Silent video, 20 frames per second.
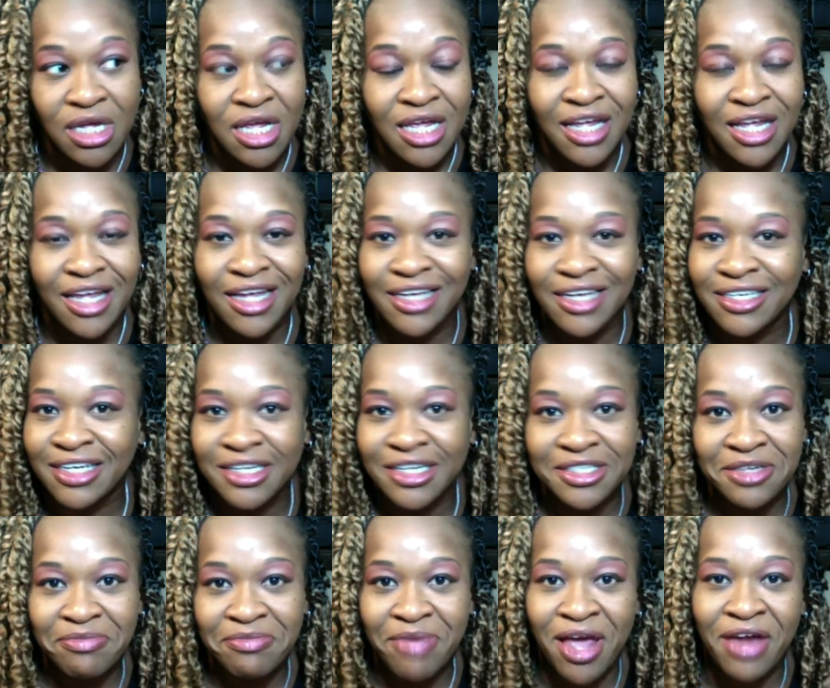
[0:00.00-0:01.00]
It
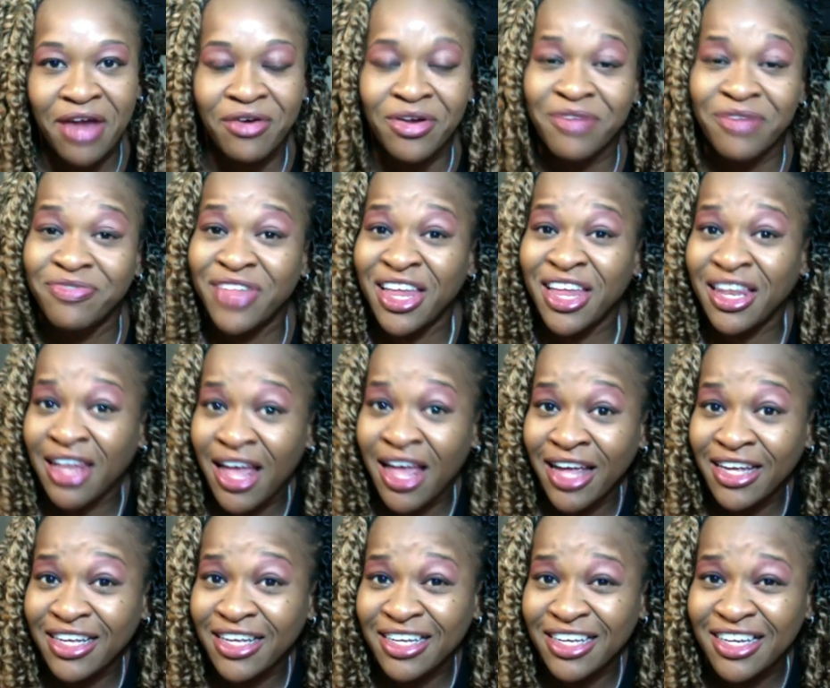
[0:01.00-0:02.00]
doesn't matter if they
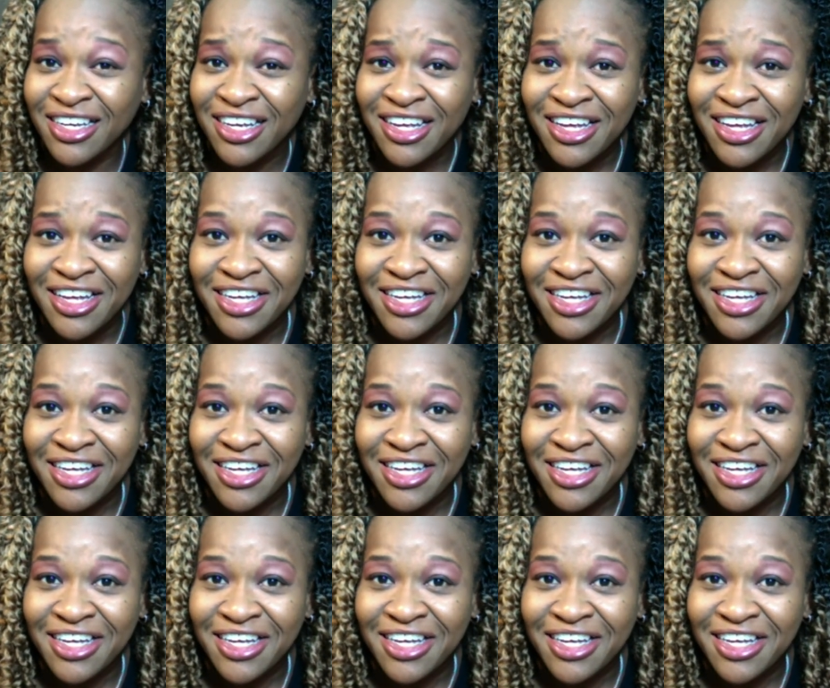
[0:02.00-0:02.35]
like it.